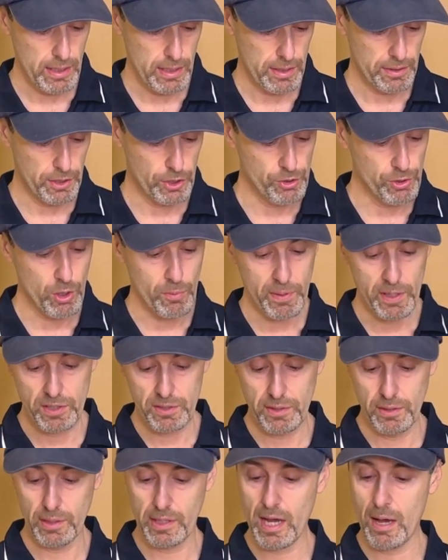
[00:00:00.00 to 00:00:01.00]
The drill bit
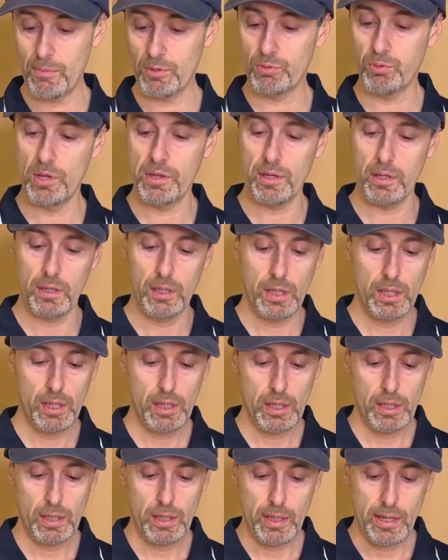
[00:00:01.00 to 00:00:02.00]
comes with it,
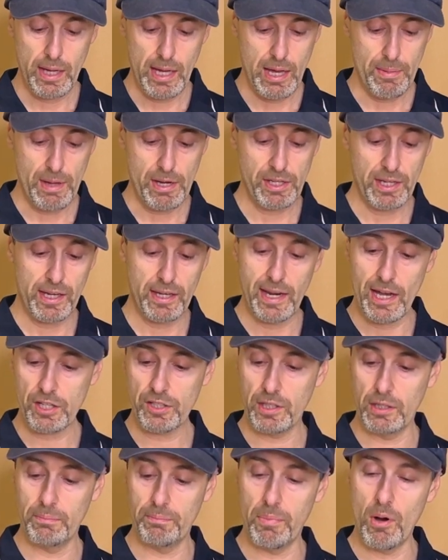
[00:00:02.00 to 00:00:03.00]
and you can
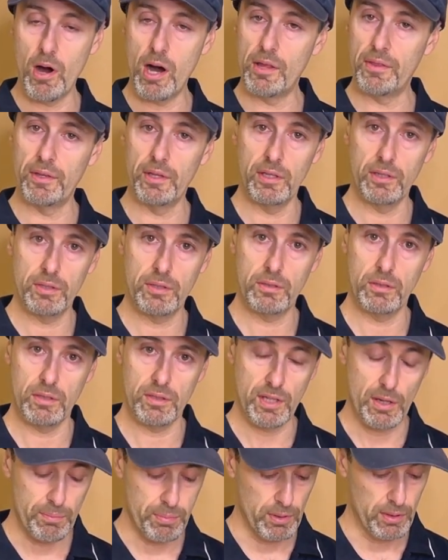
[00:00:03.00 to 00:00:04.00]
actually buy these
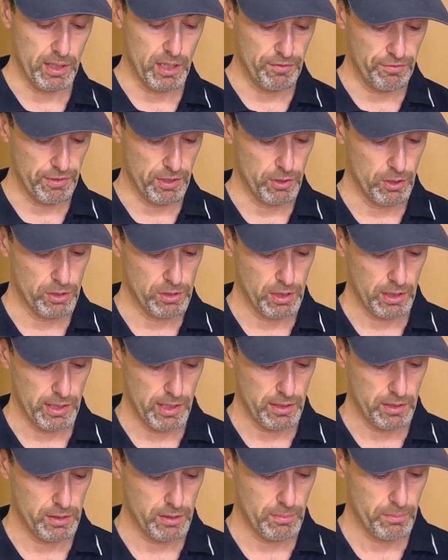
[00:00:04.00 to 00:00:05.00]
separately if you need to
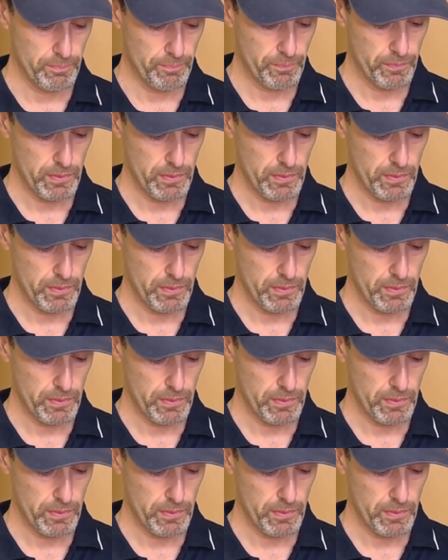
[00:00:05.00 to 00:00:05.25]
get them.